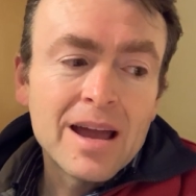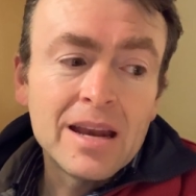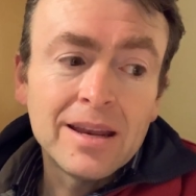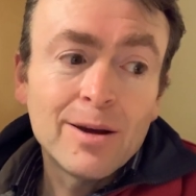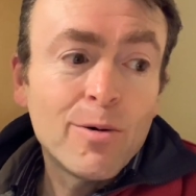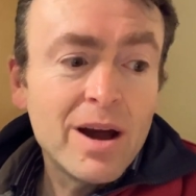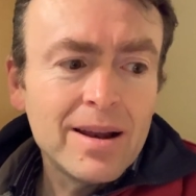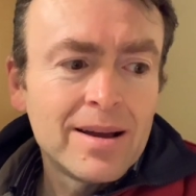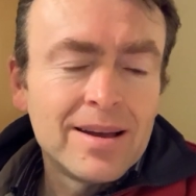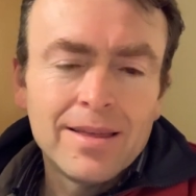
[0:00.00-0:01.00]
And you know
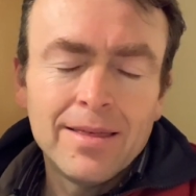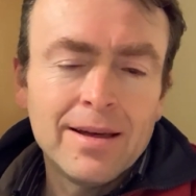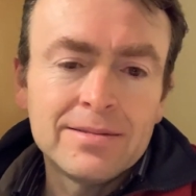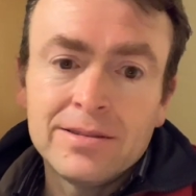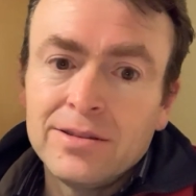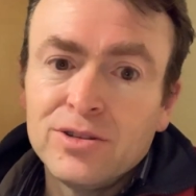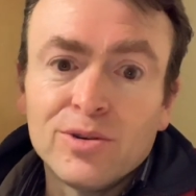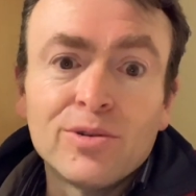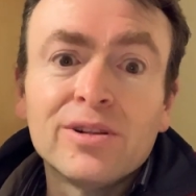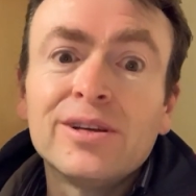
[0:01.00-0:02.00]
what? That's
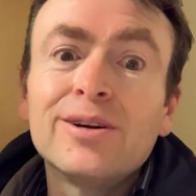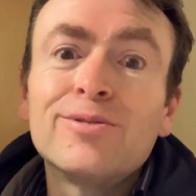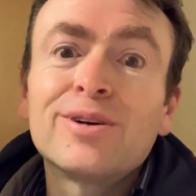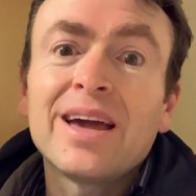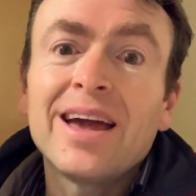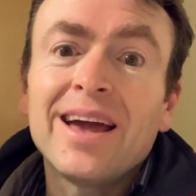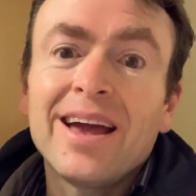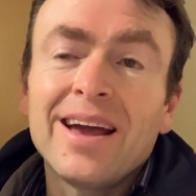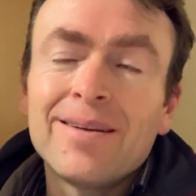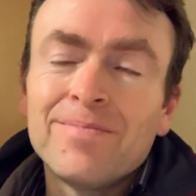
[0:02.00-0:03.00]
totally
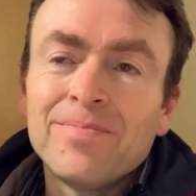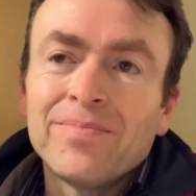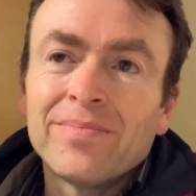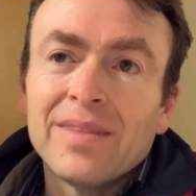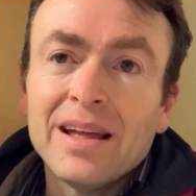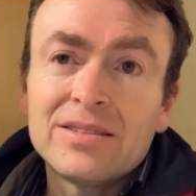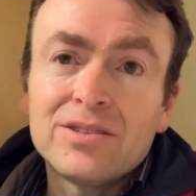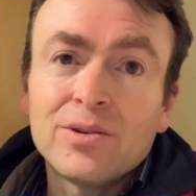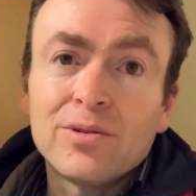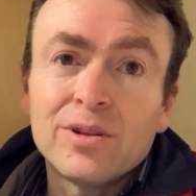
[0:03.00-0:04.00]
okay. That's
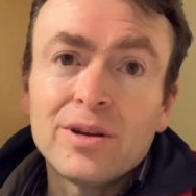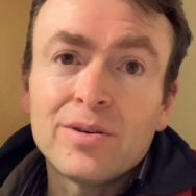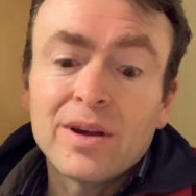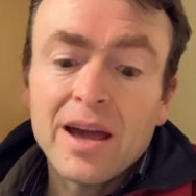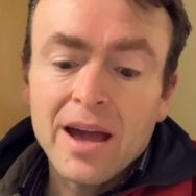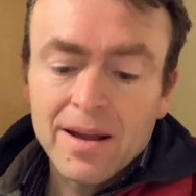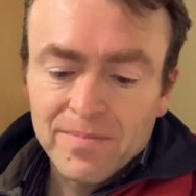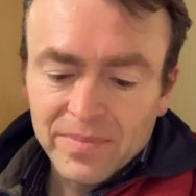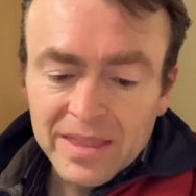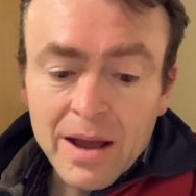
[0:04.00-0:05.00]
totally okay.
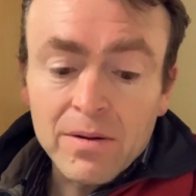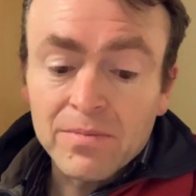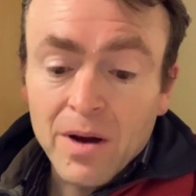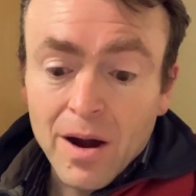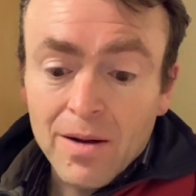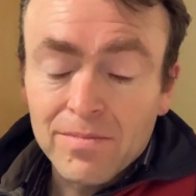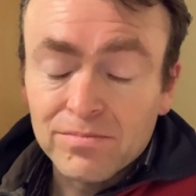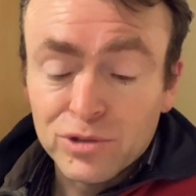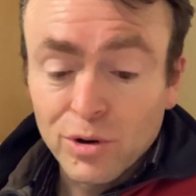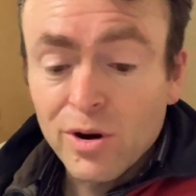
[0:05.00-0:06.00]
Now,
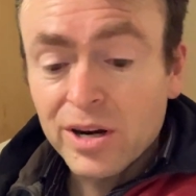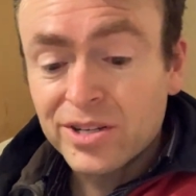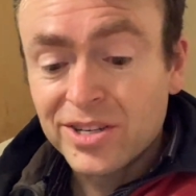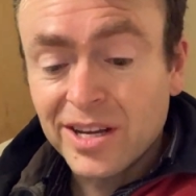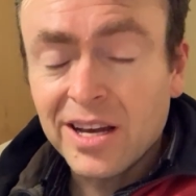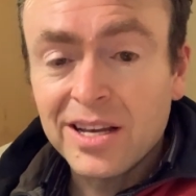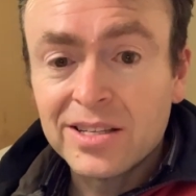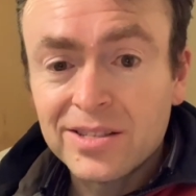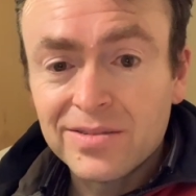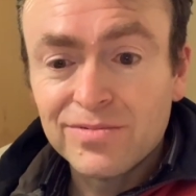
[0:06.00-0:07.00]
George
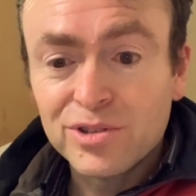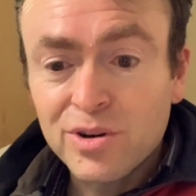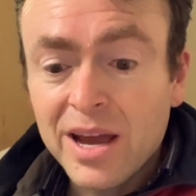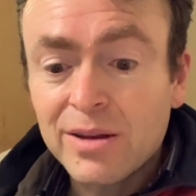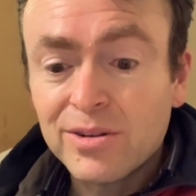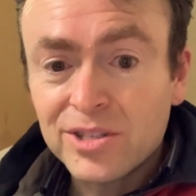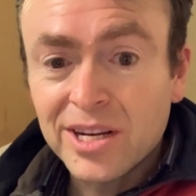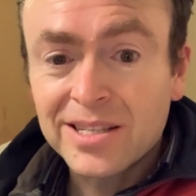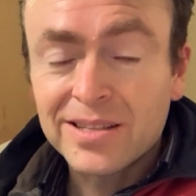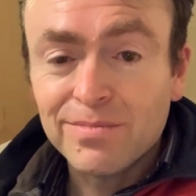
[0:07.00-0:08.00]
does try to
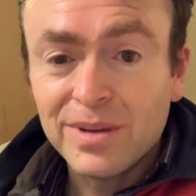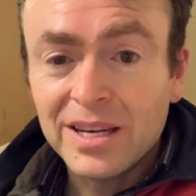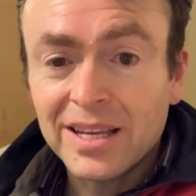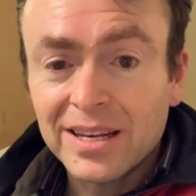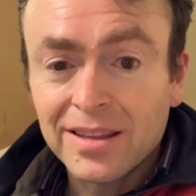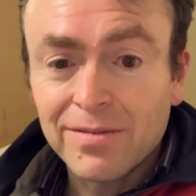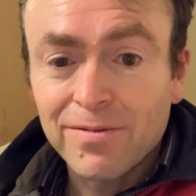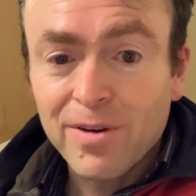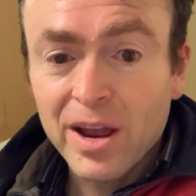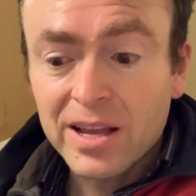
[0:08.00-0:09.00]
inject some meaning into the
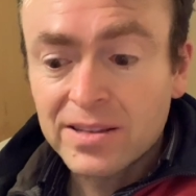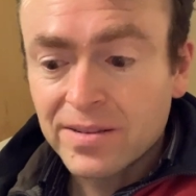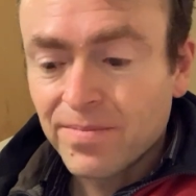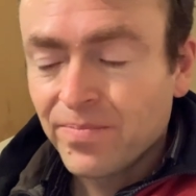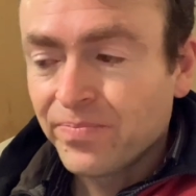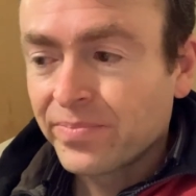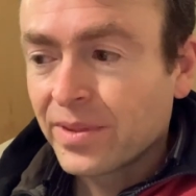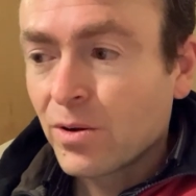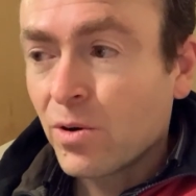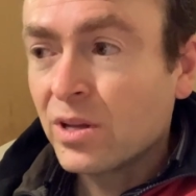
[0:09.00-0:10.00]
phrase,
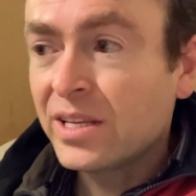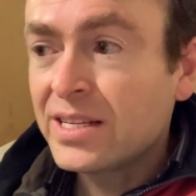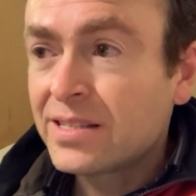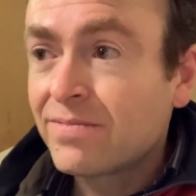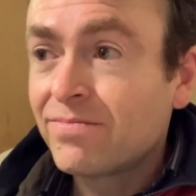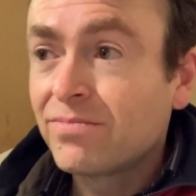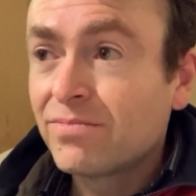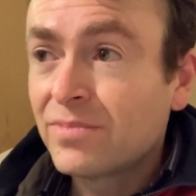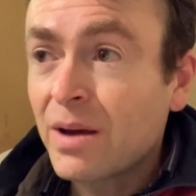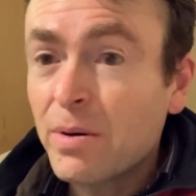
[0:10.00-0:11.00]
or at least
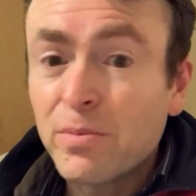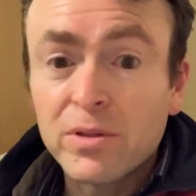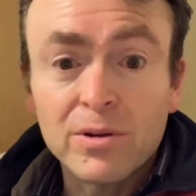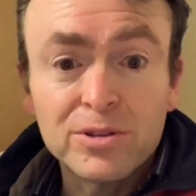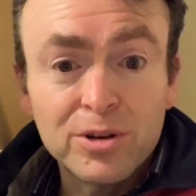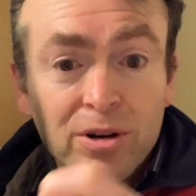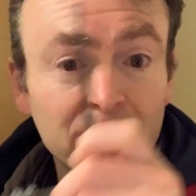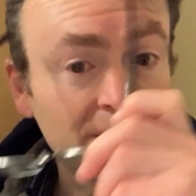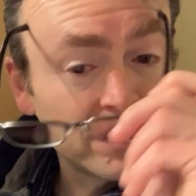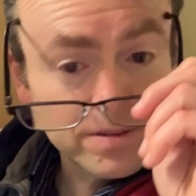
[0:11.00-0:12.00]
come up with
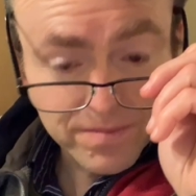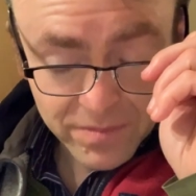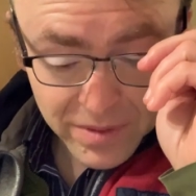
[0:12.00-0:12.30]
alternatives.